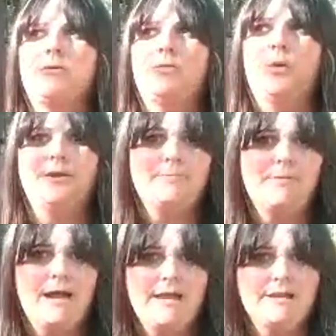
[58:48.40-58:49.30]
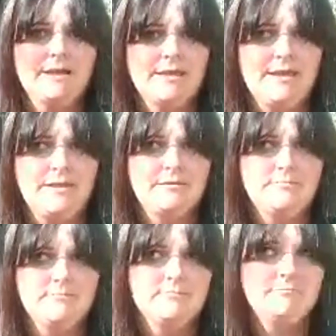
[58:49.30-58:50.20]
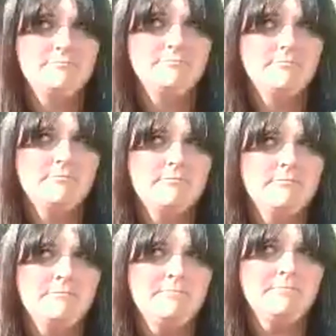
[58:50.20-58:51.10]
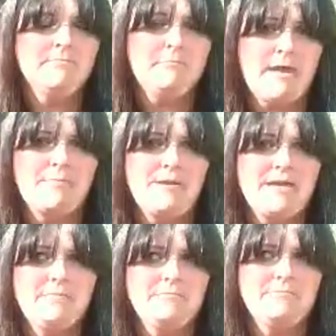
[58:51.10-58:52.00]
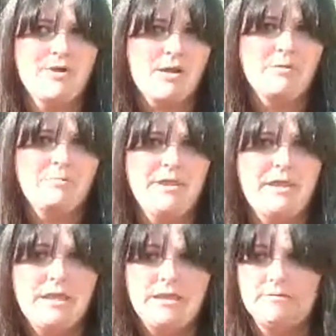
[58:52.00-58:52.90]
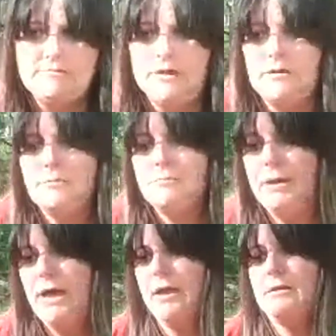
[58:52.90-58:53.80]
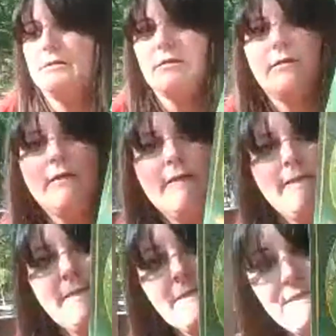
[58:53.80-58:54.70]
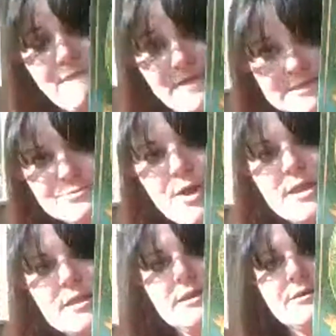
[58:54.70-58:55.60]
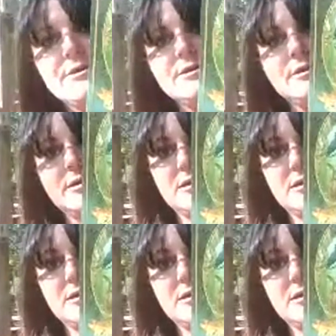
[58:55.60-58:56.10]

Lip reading: Would I buy it again? Maybe, probably. But this right here,